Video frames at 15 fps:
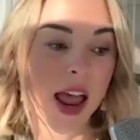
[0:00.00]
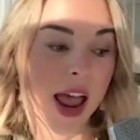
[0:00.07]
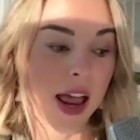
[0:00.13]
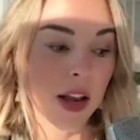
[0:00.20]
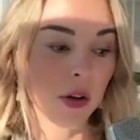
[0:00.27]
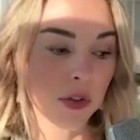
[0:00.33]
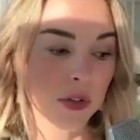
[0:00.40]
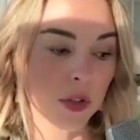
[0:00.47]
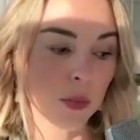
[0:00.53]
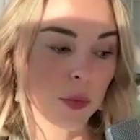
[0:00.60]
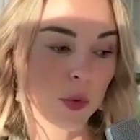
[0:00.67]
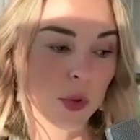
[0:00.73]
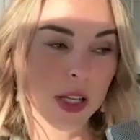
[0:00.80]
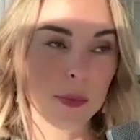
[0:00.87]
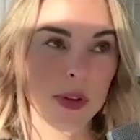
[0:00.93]
And also,
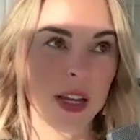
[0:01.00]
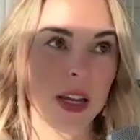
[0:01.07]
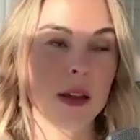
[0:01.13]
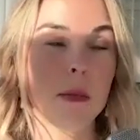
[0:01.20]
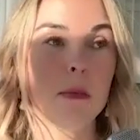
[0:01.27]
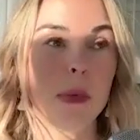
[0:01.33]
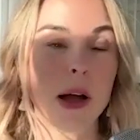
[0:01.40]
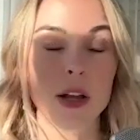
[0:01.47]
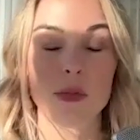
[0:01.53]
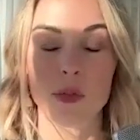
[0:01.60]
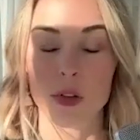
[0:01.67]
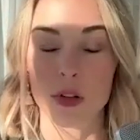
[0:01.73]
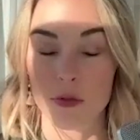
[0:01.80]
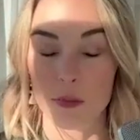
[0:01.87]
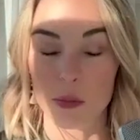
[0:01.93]
really being
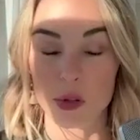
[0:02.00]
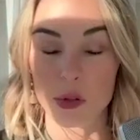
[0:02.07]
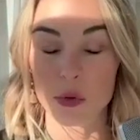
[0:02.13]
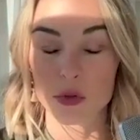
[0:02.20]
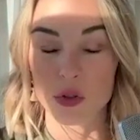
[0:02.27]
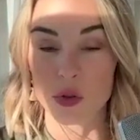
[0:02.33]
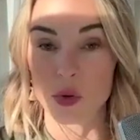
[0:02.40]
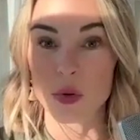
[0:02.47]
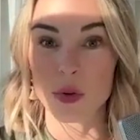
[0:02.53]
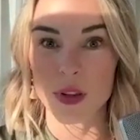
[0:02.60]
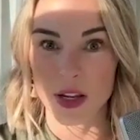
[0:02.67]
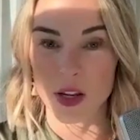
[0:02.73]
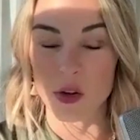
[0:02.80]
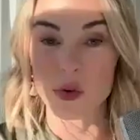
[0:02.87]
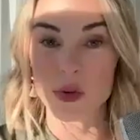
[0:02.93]
mindful of Bluetooth,
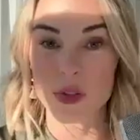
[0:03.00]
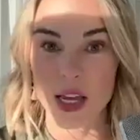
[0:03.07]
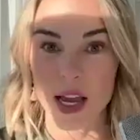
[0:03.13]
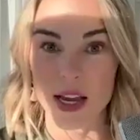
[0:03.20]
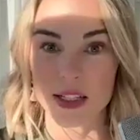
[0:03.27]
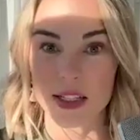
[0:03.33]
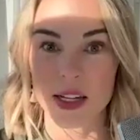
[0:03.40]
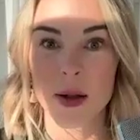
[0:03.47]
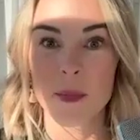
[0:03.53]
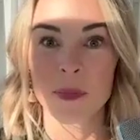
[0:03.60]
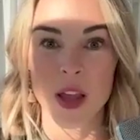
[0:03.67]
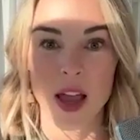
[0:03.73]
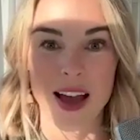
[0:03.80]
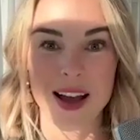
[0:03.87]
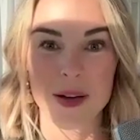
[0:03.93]
like you said.
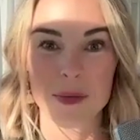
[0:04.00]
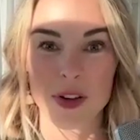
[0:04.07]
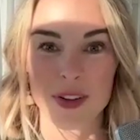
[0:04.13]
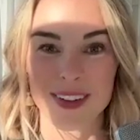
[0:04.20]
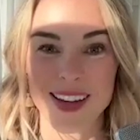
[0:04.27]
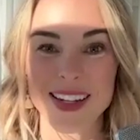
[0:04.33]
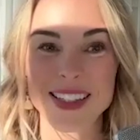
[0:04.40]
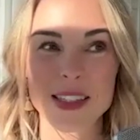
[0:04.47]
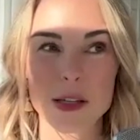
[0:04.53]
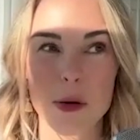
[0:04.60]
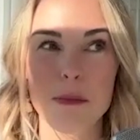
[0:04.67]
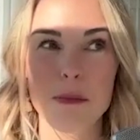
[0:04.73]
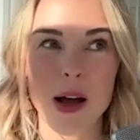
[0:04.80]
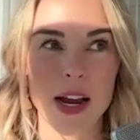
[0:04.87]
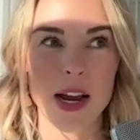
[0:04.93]
Um, it's
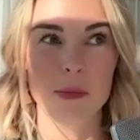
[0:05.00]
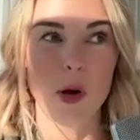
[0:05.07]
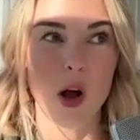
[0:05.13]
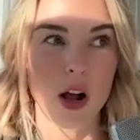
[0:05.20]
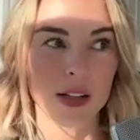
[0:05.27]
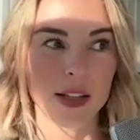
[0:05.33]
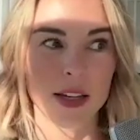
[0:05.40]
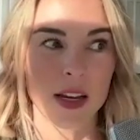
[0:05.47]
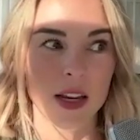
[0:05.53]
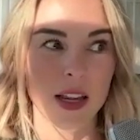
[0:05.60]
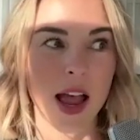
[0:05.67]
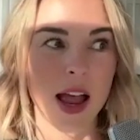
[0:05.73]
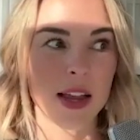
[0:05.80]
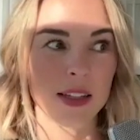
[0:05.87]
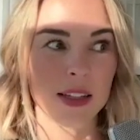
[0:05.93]
mind boggling
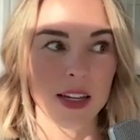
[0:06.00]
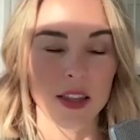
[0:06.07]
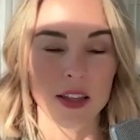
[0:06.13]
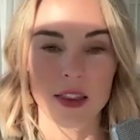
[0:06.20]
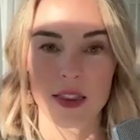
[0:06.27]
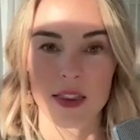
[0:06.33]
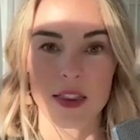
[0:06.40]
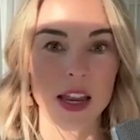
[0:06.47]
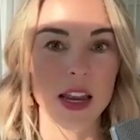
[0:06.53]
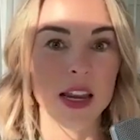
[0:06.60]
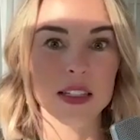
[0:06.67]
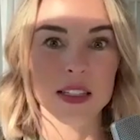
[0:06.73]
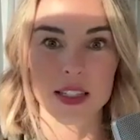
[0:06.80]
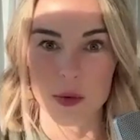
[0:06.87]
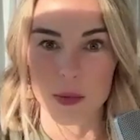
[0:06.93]
again, like the
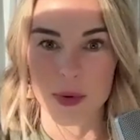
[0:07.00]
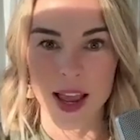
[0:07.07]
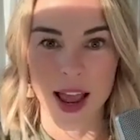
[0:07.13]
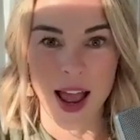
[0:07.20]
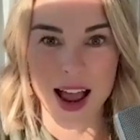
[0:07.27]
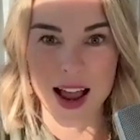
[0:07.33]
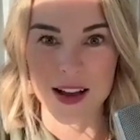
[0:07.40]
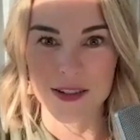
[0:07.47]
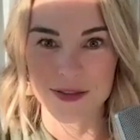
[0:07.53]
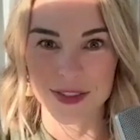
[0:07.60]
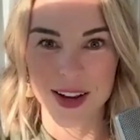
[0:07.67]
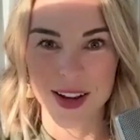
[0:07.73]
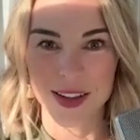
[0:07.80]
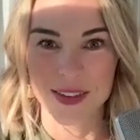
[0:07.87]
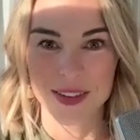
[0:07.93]
things that we
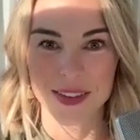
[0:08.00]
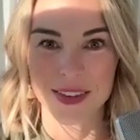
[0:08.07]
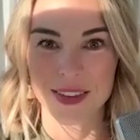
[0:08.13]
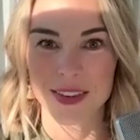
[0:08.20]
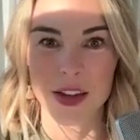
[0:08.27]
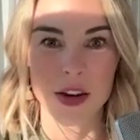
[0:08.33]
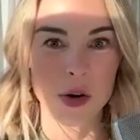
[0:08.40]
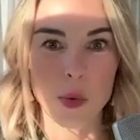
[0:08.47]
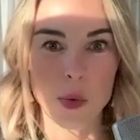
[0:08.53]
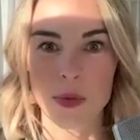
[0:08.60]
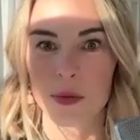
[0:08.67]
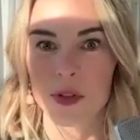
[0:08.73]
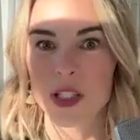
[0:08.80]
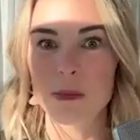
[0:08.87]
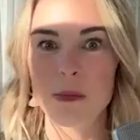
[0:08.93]
have you know
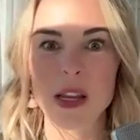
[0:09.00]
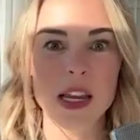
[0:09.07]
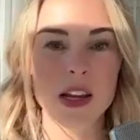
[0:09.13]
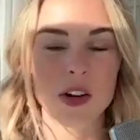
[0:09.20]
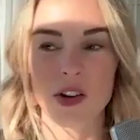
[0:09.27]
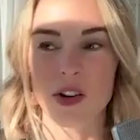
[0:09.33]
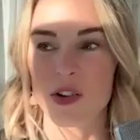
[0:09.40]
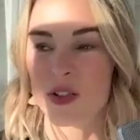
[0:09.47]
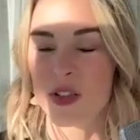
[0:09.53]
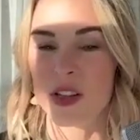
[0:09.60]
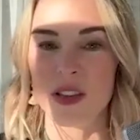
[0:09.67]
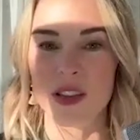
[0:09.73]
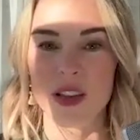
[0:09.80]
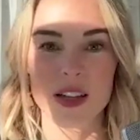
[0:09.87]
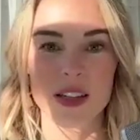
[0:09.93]
the speakers
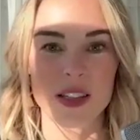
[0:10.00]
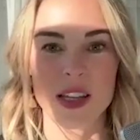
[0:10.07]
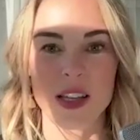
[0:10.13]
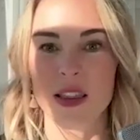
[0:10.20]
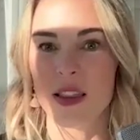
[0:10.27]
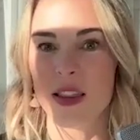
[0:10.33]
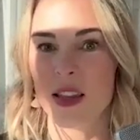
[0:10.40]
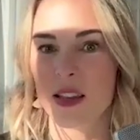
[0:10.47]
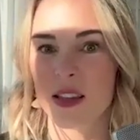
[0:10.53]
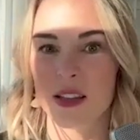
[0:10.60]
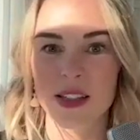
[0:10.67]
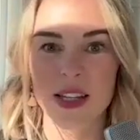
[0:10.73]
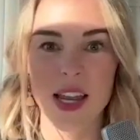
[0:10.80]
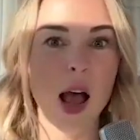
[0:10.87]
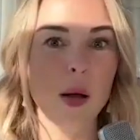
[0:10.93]
and this and the, the
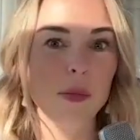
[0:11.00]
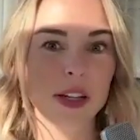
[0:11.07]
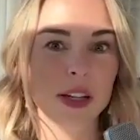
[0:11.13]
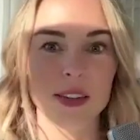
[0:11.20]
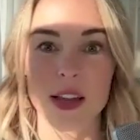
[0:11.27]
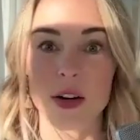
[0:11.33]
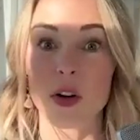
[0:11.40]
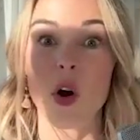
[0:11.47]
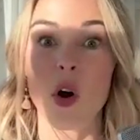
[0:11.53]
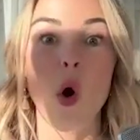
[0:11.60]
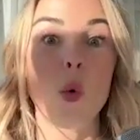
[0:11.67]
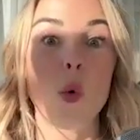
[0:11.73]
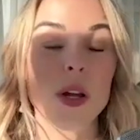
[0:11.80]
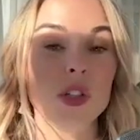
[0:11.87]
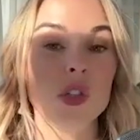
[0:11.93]
tablet that are
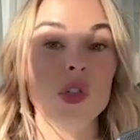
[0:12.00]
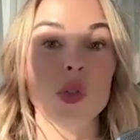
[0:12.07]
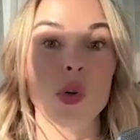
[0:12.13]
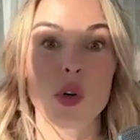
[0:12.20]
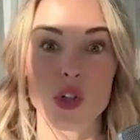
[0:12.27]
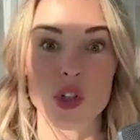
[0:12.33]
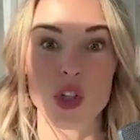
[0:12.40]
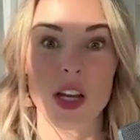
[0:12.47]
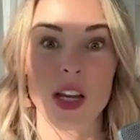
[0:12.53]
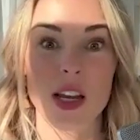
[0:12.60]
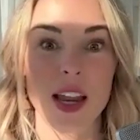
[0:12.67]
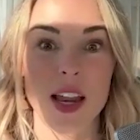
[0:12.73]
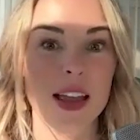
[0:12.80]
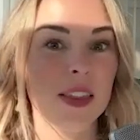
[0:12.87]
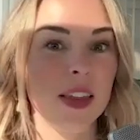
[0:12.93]
always
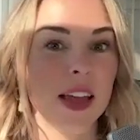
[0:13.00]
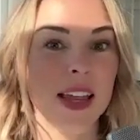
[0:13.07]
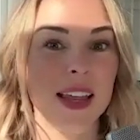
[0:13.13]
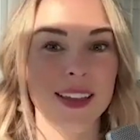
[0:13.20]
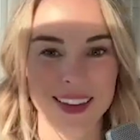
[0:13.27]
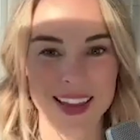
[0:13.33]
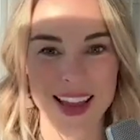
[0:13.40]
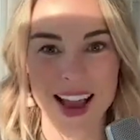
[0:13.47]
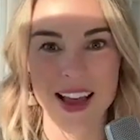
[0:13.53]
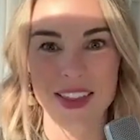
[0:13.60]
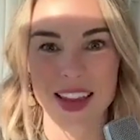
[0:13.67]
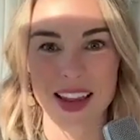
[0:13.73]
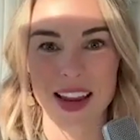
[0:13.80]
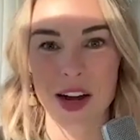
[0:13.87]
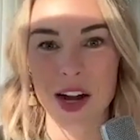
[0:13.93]
searching and the yeah
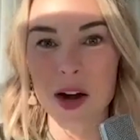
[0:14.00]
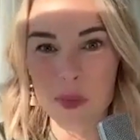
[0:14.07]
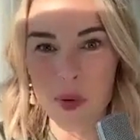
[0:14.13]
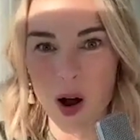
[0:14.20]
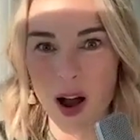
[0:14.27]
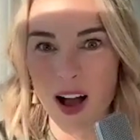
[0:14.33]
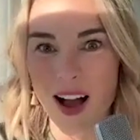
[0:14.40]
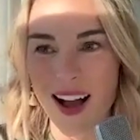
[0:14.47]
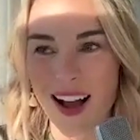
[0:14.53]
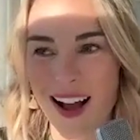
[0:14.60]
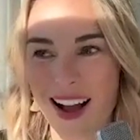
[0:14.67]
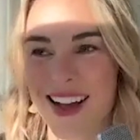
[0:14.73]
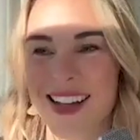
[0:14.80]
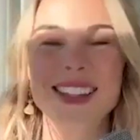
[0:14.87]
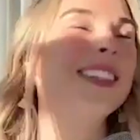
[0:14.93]
the
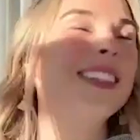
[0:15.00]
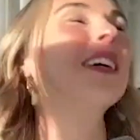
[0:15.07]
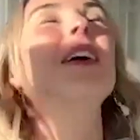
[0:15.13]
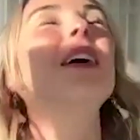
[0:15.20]
airpods